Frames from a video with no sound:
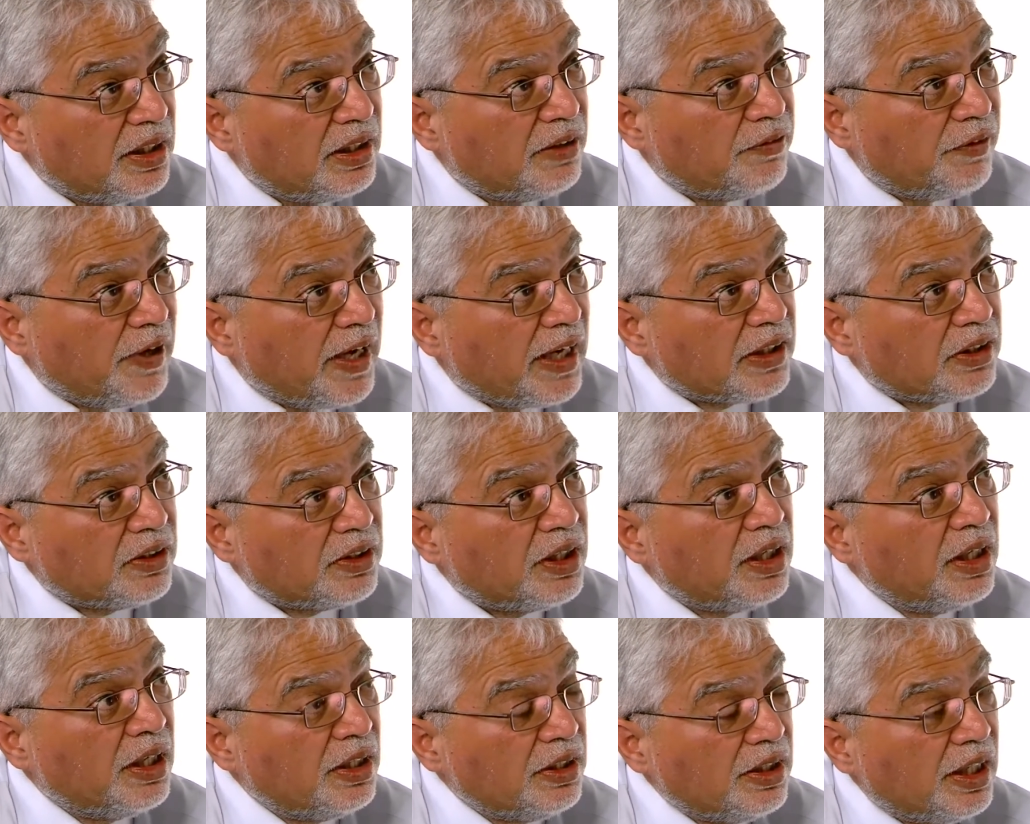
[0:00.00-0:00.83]
the
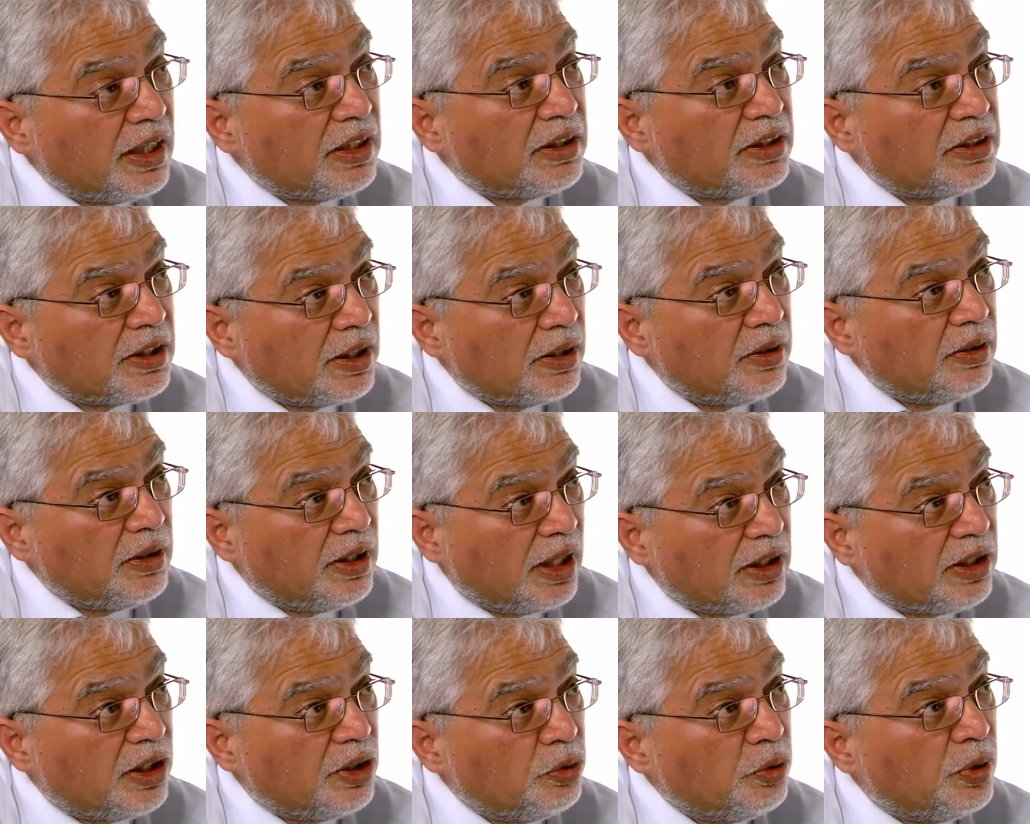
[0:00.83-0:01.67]
fact
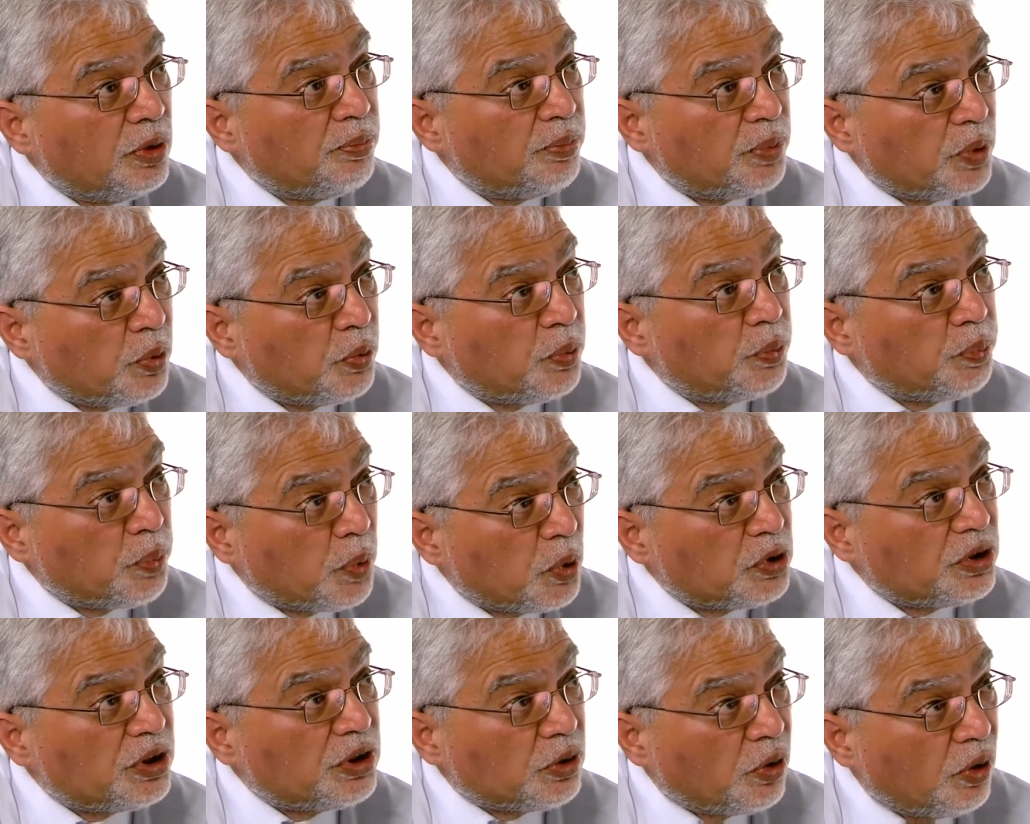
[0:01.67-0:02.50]
that the UN
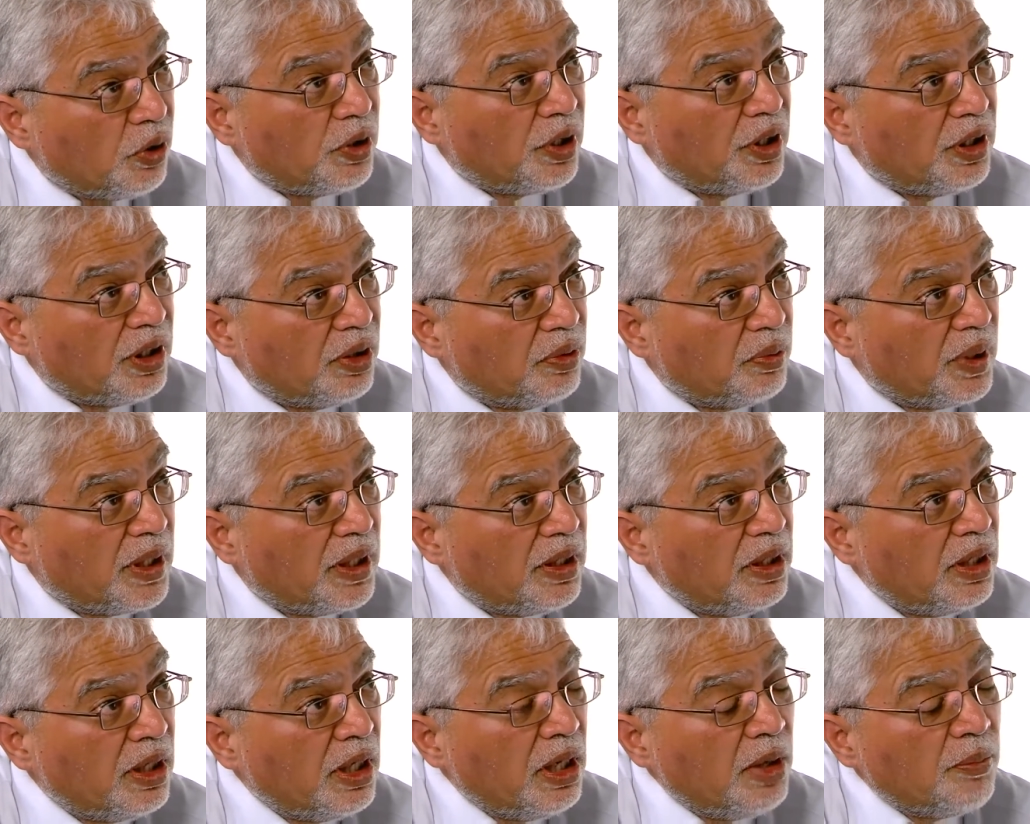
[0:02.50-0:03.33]
process got
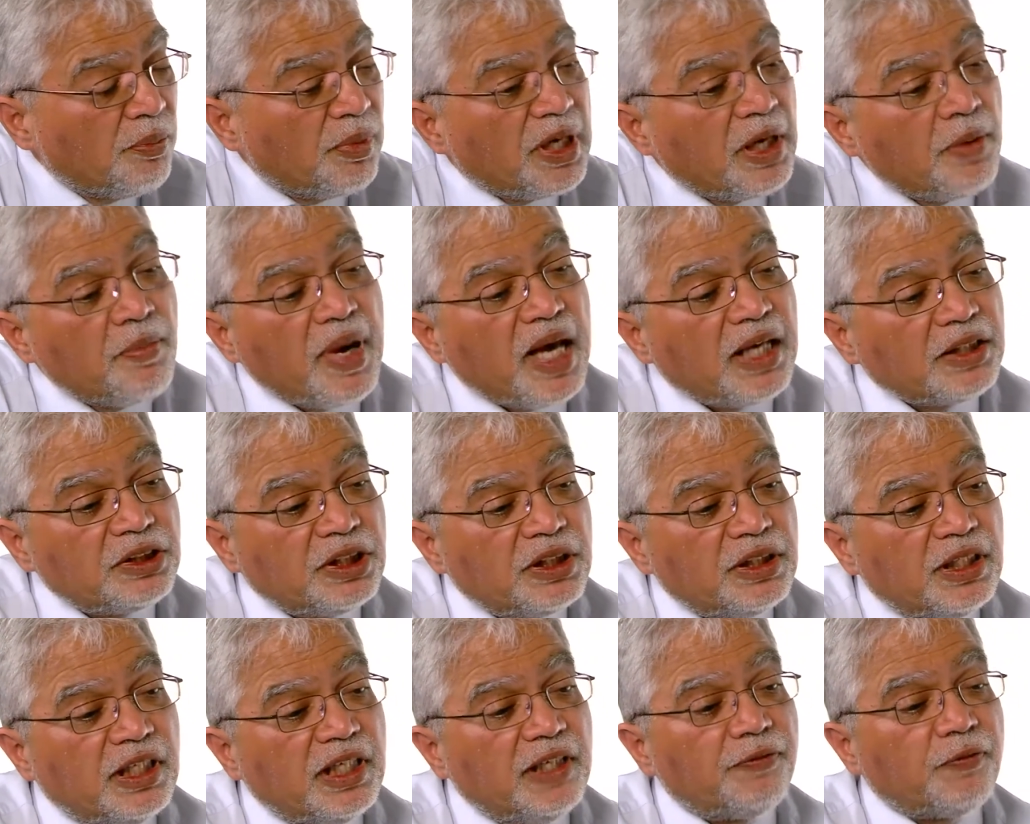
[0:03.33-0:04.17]
underway. But
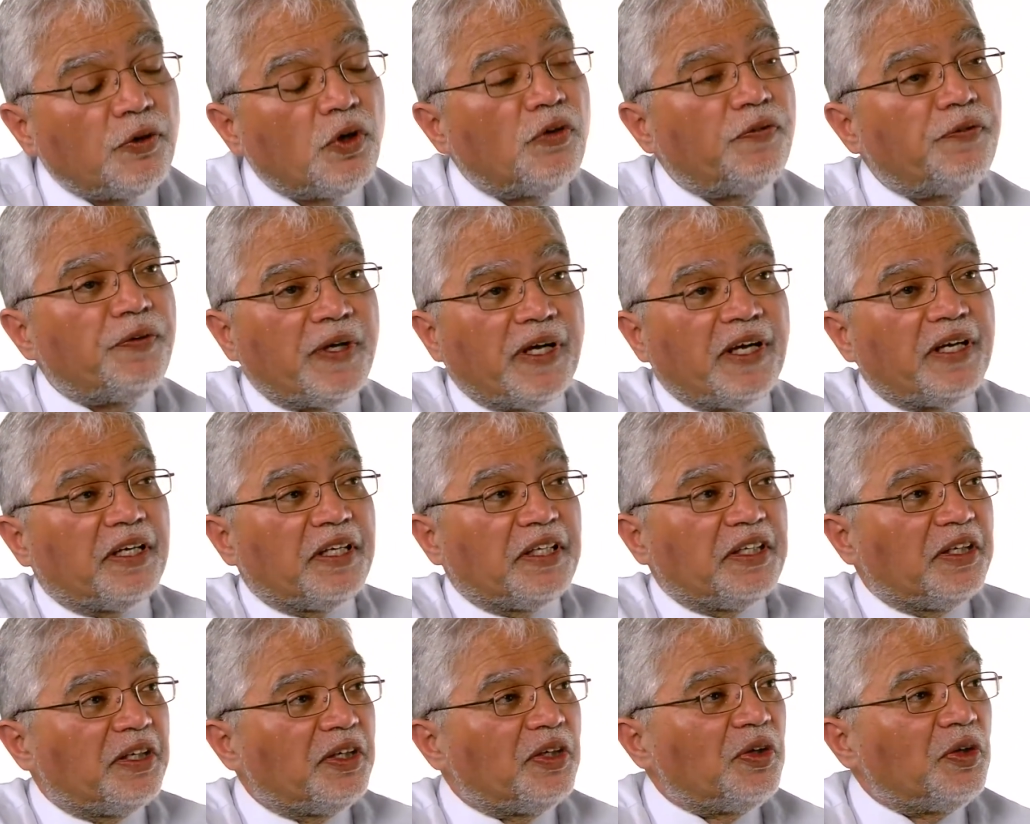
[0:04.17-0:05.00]
imagine if Kofi
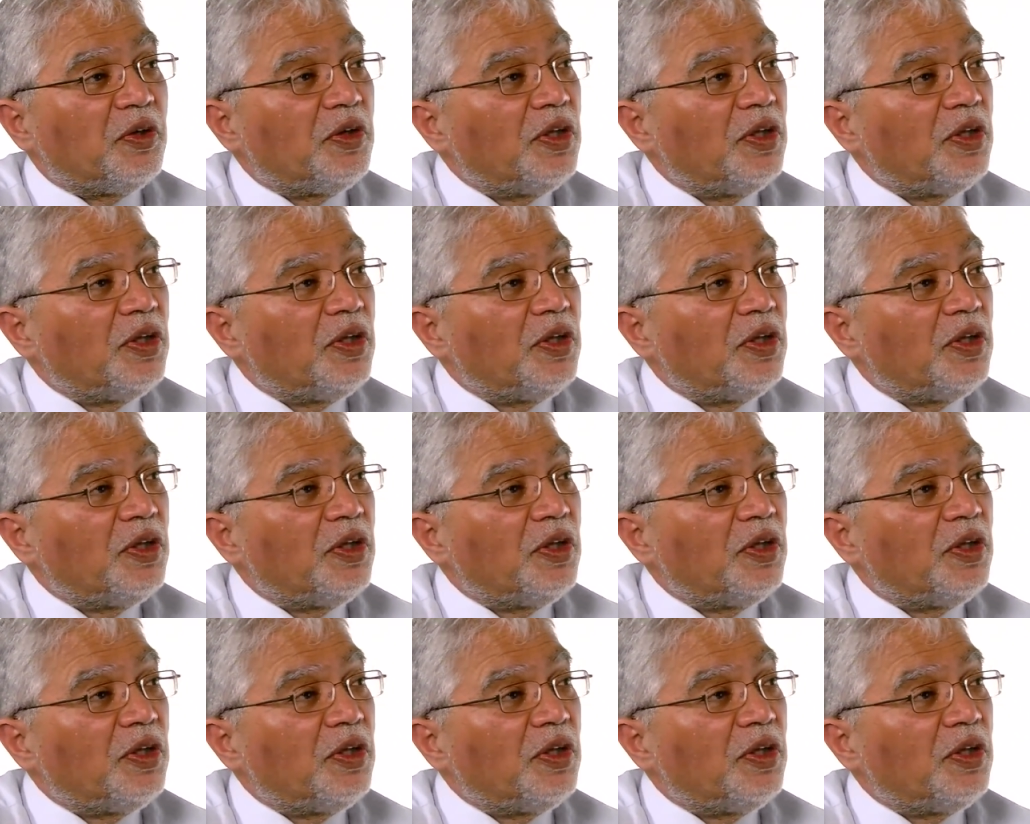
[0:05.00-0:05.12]
Annan